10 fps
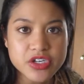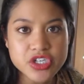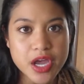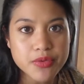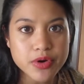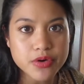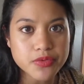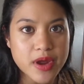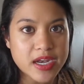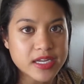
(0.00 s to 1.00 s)
a shower
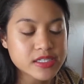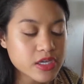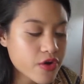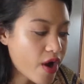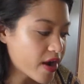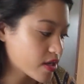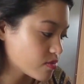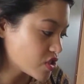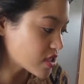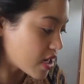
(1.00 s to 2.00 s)
already so i am
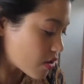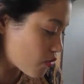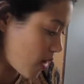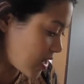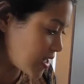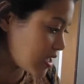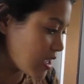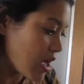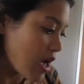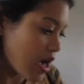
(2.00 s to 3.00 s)
just getting ready
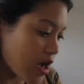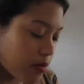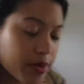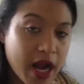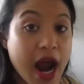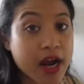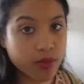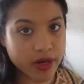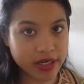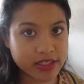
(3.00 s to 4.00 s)
um, but i
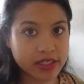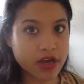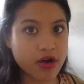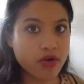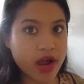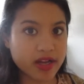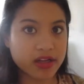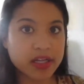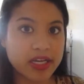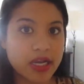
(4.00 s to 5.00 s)
wanted to go and
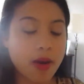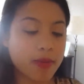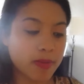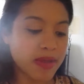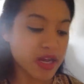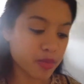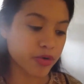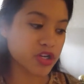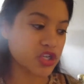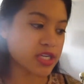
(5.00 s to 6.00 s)
clean my makeup
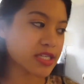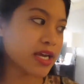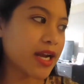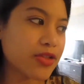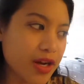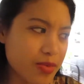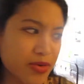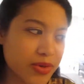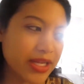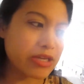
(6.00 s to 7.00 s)
brushes and i thought it'd be
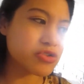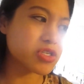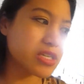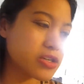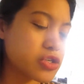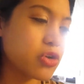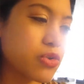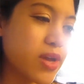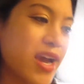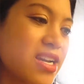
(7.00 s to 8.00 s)
really interesting to show you
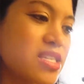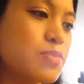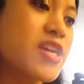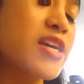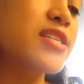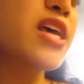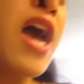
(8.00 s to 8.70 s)
guys because